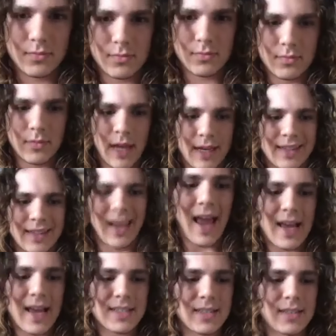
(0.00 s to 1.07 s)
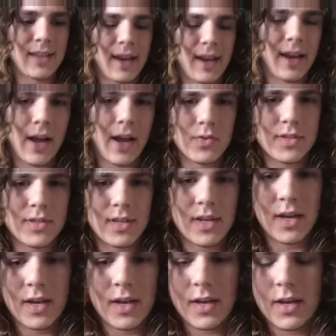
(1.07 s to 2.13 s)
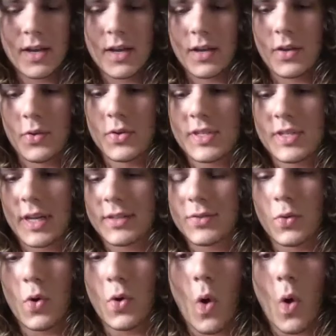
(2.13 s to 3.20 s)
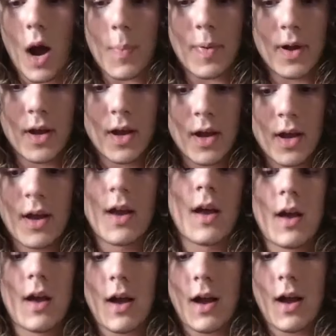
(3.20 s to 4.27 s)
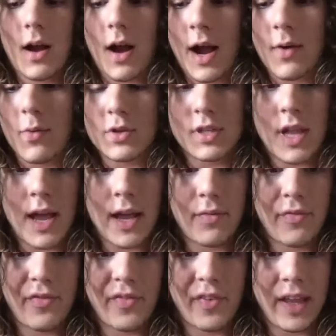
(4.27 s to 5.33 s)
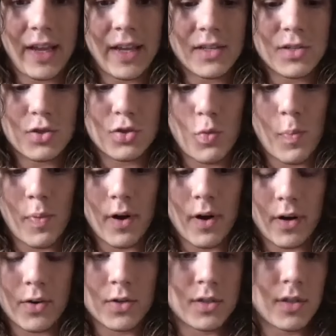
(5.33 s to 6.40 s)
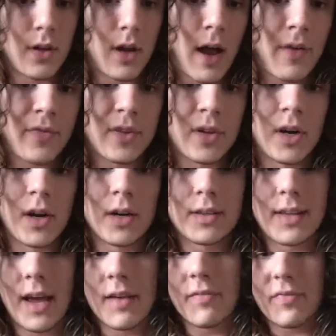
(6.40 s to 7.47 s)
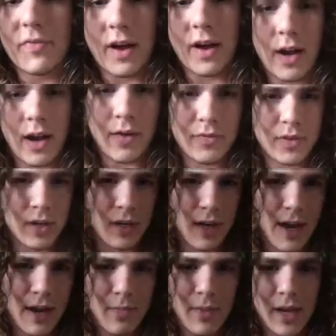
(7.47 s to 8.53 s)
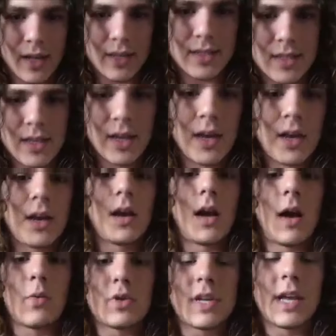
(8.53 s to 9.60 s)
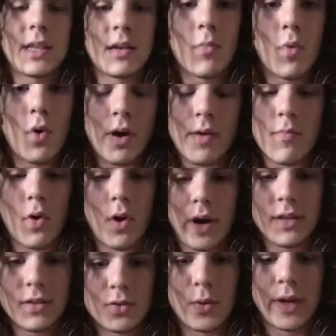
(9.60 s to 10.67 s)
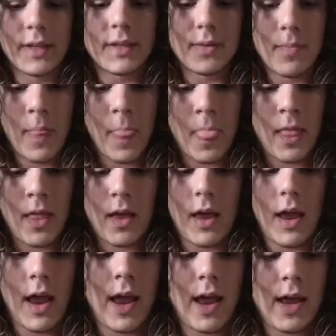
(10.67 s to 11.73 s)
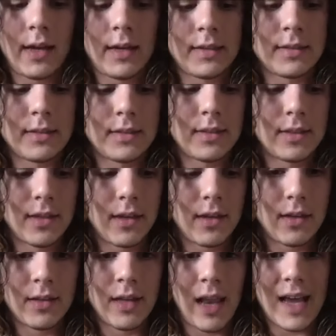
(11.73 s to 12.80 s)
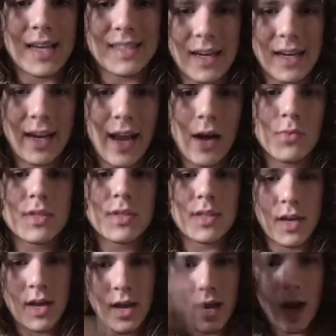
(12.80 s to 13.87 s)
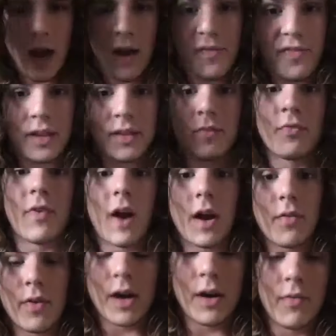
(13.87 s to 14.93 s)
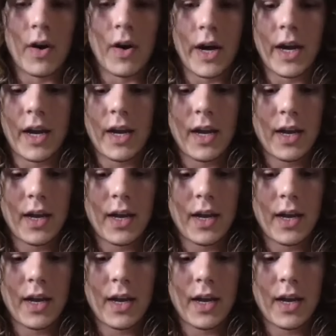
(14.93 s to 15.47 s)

like the last 10 counts you said to go up i was like feeling super because after 10 after 9 minutes i was getting more and more into it and the last 10 counts i felt very very very